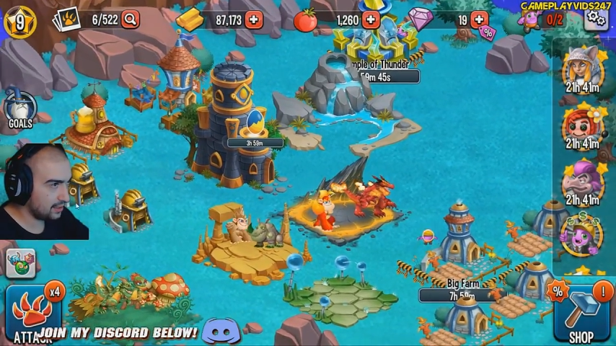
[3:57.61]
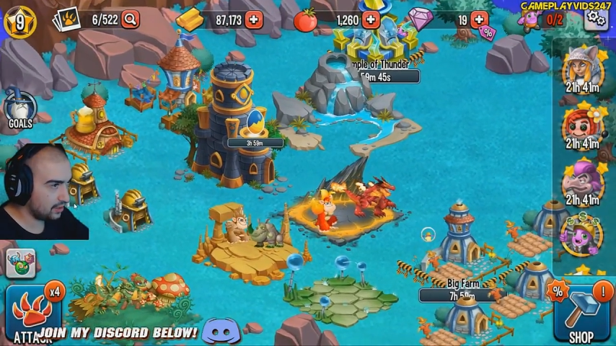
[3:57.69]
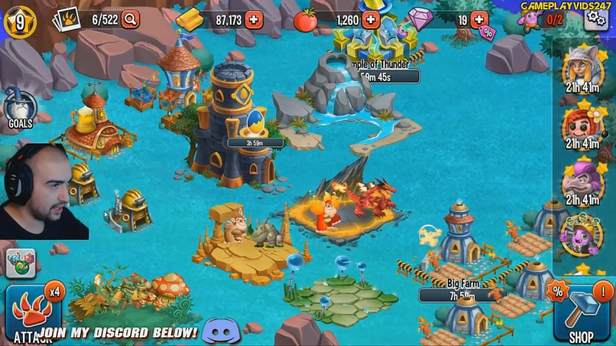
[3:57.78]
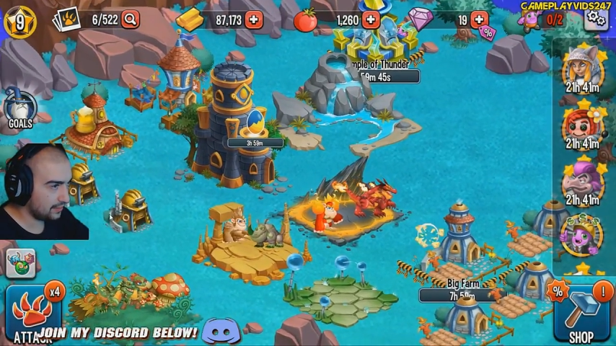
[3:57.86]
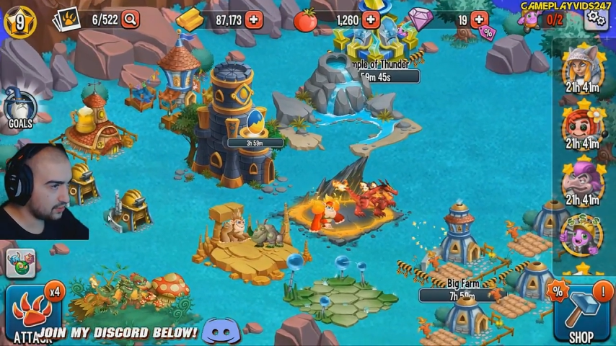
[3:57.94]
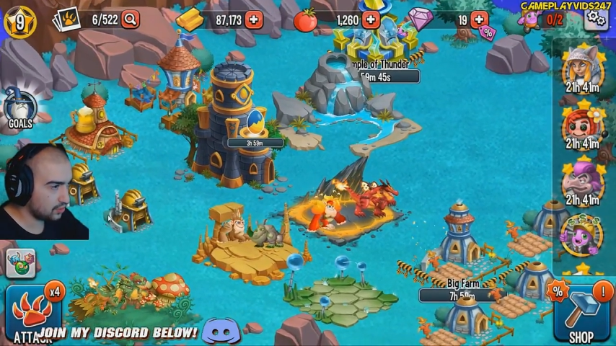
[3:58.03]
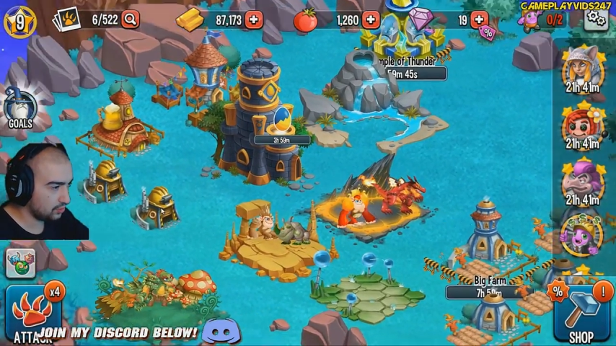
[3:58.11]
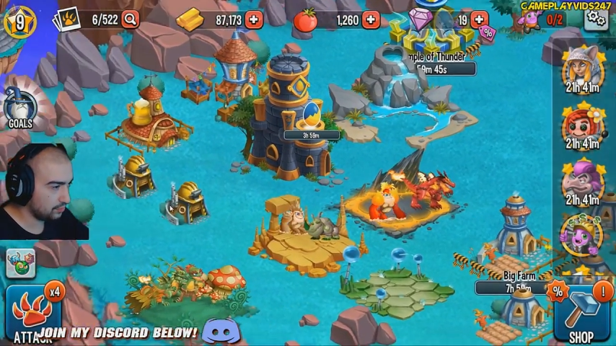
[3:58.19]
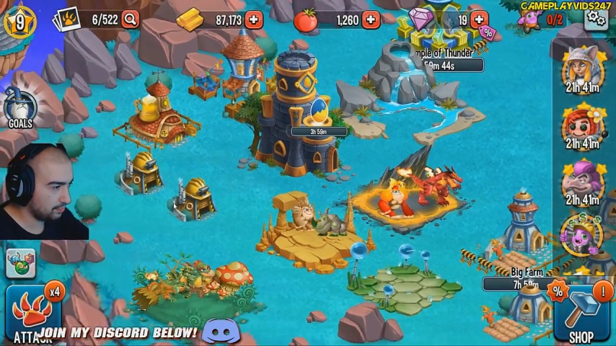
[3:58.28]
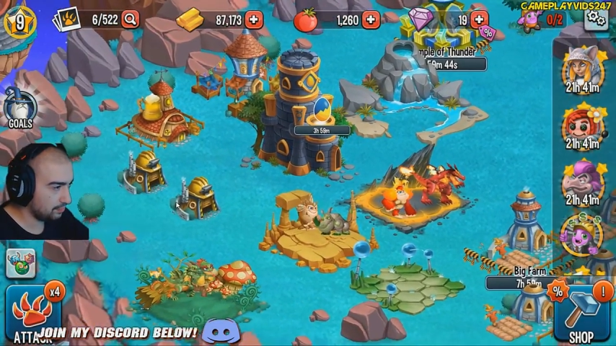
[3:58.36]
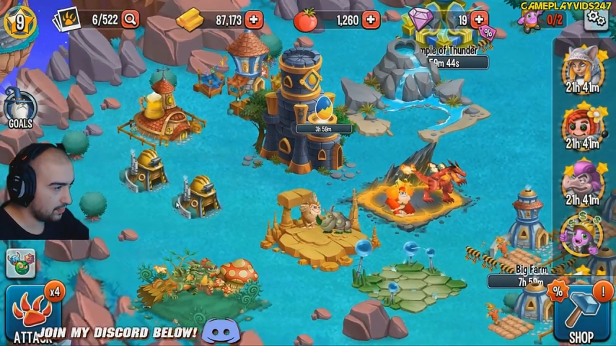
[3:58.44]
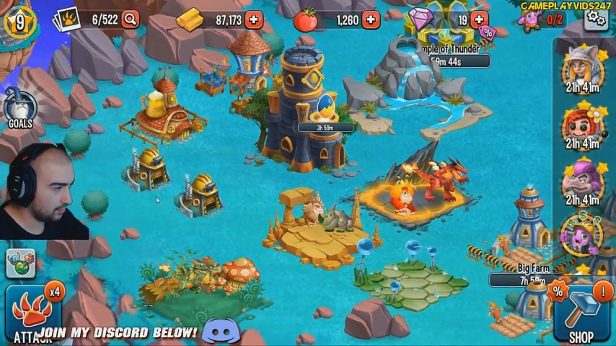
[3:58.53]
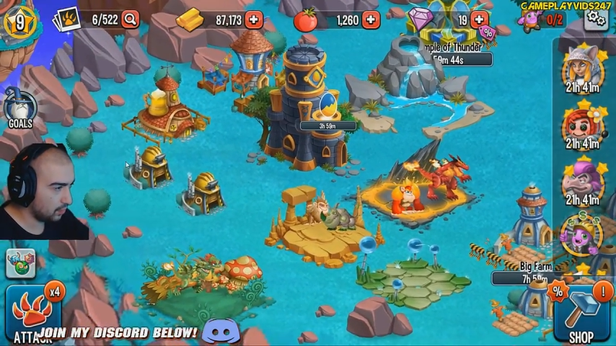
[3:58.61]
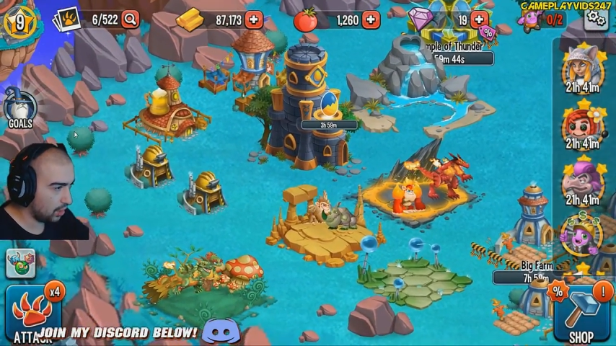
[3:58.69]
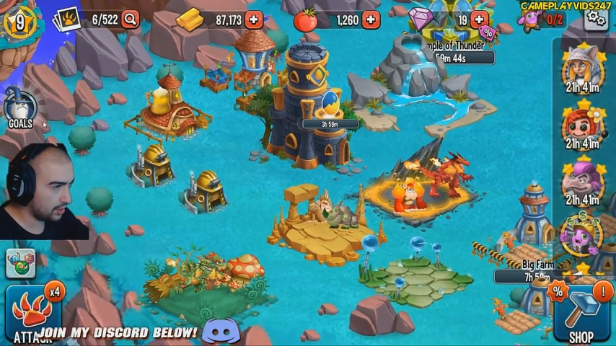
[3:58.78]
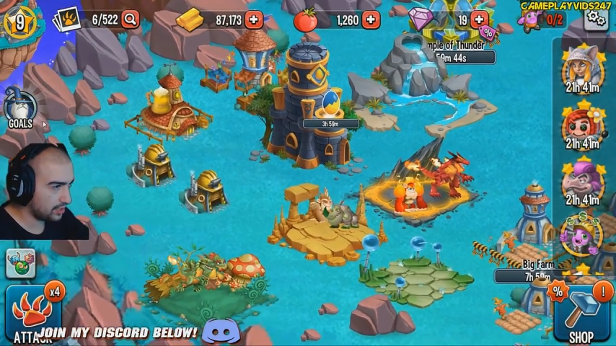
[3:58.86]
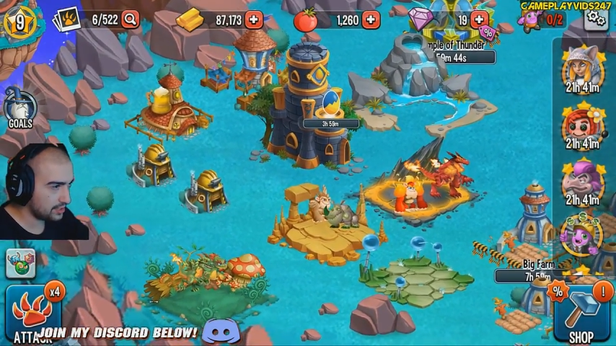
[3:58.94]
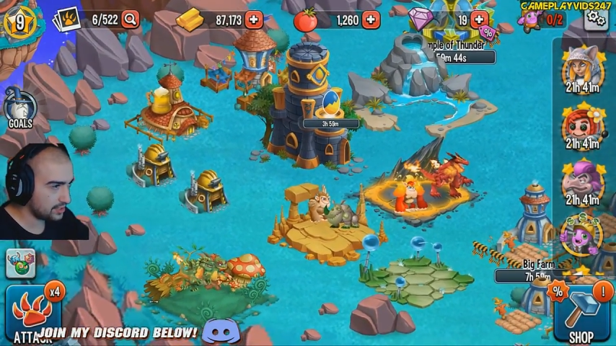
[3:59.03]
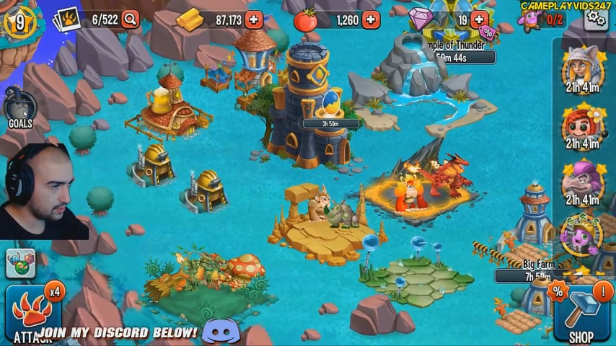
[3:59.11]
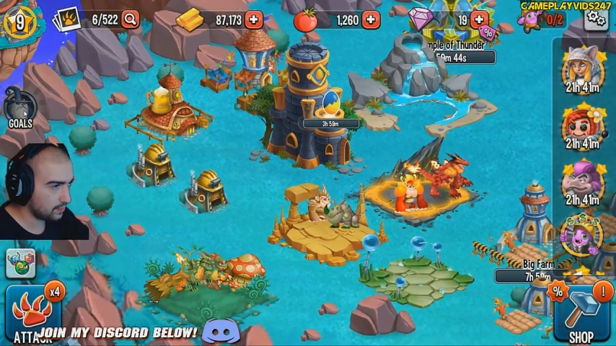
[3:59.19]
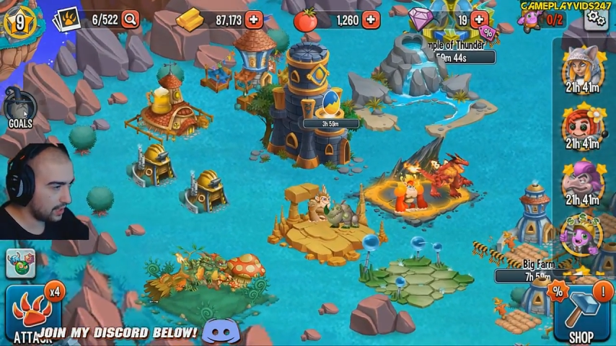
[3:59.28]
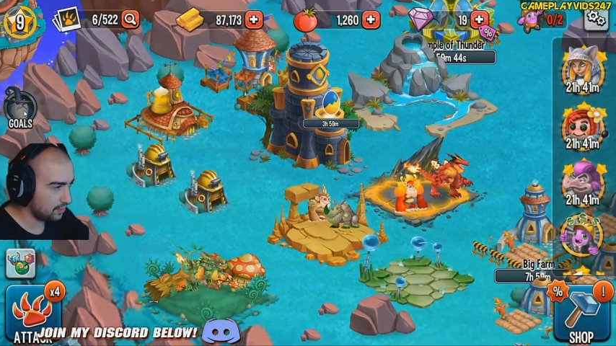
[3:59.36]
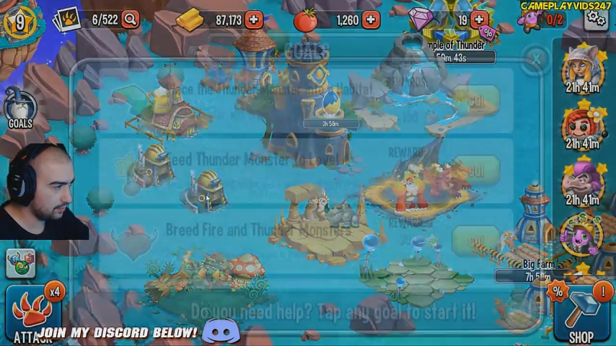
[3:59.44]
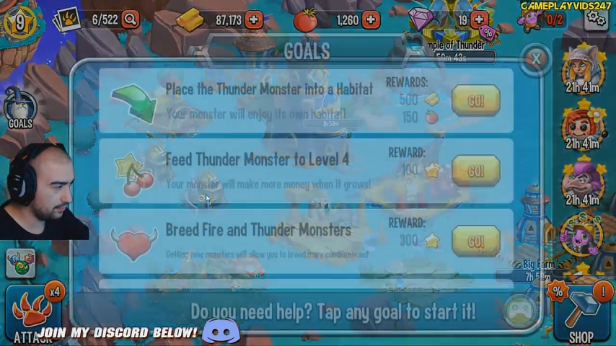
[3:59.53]
I only have two workers as
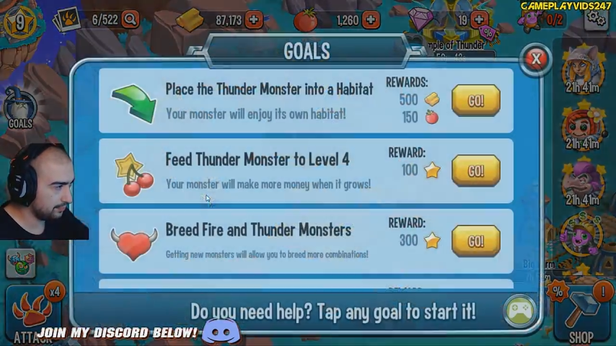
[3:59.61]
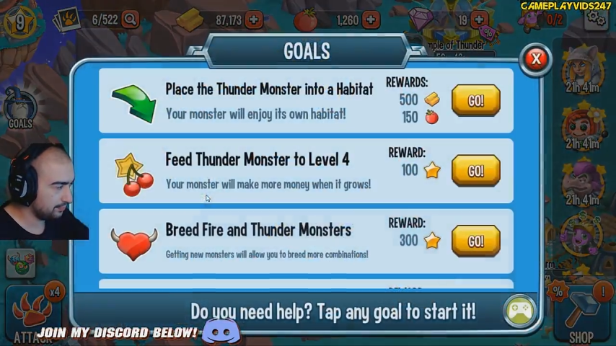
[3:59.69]
well.